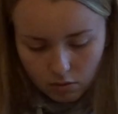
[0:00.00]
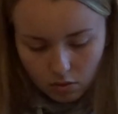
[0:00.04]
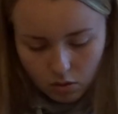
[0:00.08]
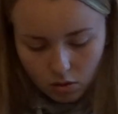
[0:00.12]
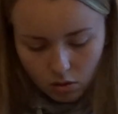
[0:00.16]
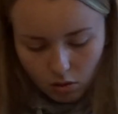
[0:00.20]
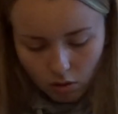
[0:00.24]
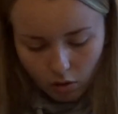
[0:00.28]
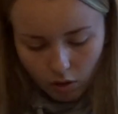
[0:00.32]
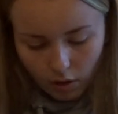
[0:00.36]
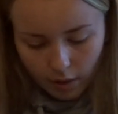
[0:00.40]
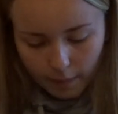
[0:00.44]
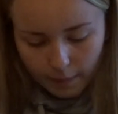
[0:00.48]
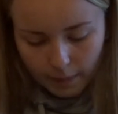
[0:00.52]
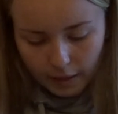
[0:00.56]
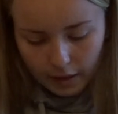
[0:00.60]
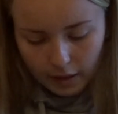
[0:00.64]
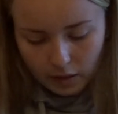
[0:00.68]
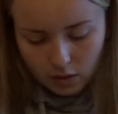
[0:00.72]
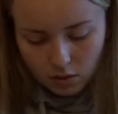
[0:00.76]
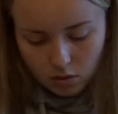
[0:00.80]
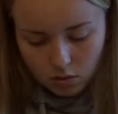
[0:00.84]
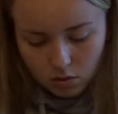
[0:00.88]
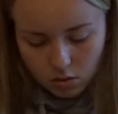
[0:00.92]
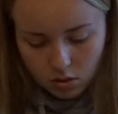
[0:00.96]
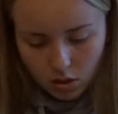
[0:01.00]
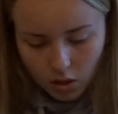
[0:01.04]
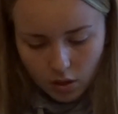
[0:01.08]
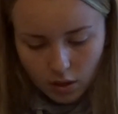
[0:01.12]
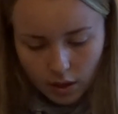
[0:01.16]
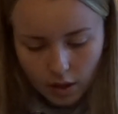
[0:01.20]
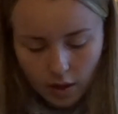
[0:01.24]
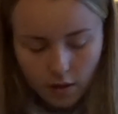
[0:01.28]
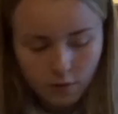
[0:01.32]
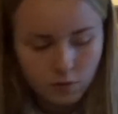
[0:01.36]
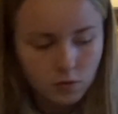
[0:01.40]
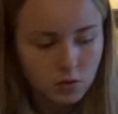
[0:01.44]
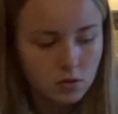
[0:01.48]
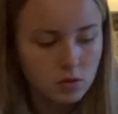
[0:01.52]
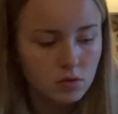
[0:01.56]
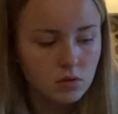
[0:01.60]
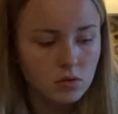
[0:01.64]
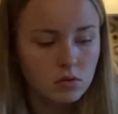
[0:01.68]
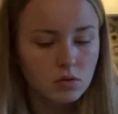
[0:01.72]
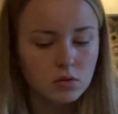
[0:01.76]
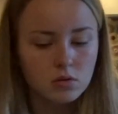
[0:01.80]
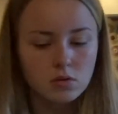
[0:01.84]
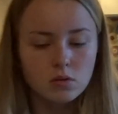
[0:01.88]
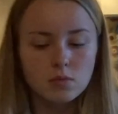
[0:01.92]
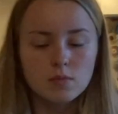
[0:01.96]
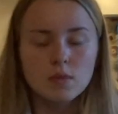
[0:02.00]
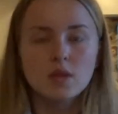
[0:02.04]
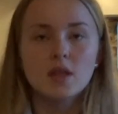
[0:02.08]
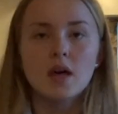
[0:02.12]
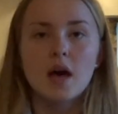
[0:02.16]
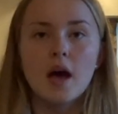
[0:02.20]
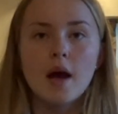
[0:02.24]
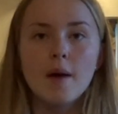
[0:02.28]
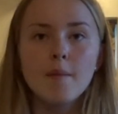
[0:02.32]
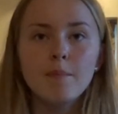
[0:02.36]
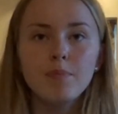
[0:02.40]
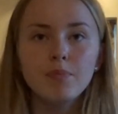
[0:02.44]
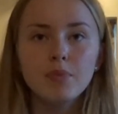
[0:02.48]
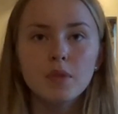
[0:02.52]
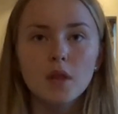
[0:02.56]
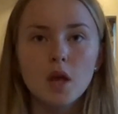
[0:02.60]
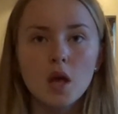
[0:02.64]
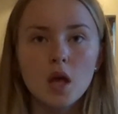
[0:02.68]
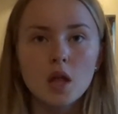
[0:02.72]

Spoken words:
didn't look that bad. So now I've done some of them.